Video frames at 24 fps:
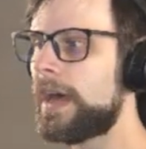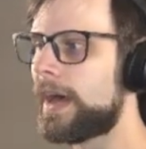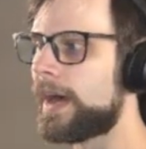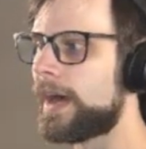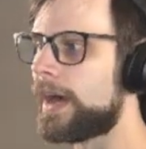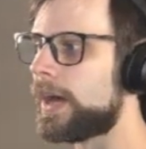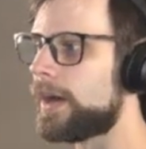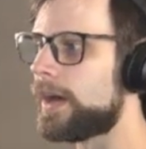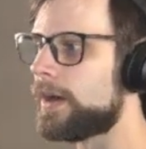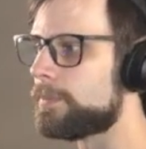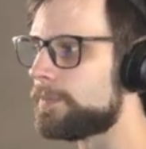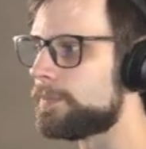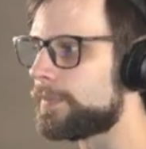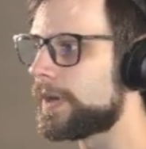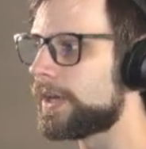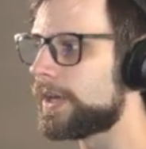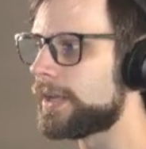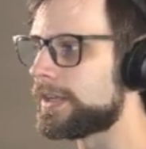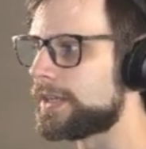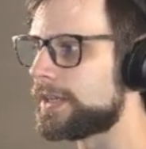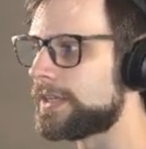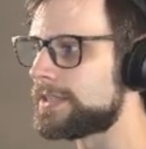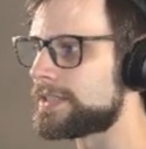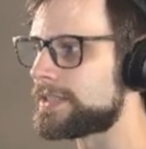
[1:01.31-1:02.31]
uh,
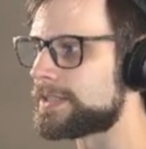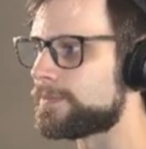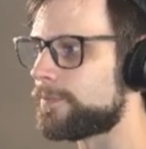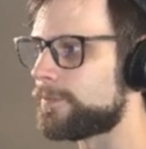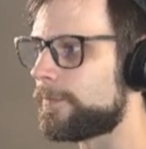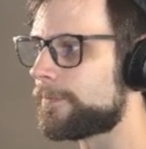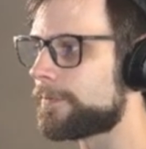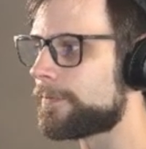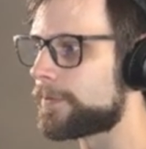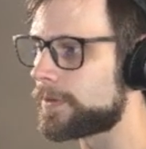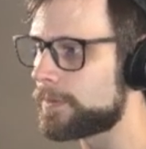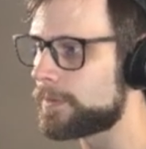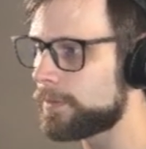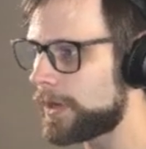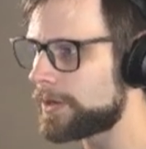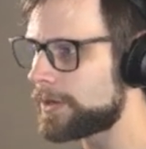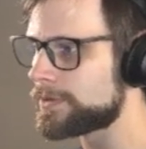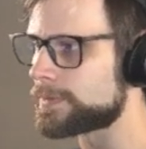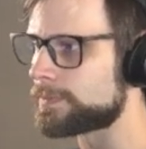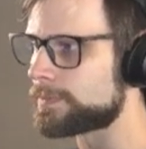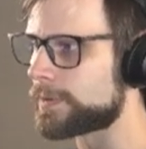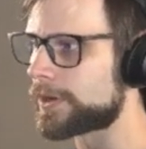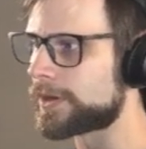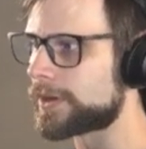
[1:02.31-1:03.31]
but it's, for the
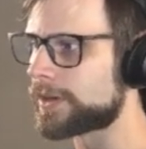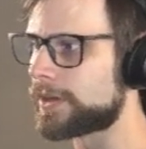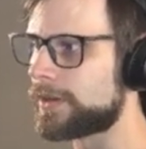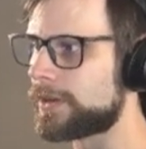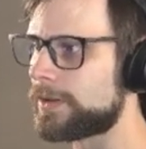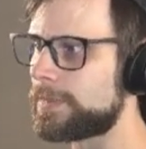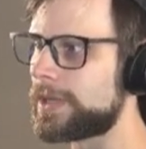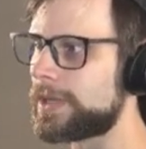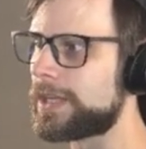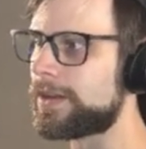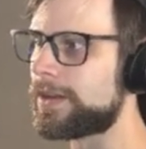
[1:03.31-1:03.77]
most part, going to be an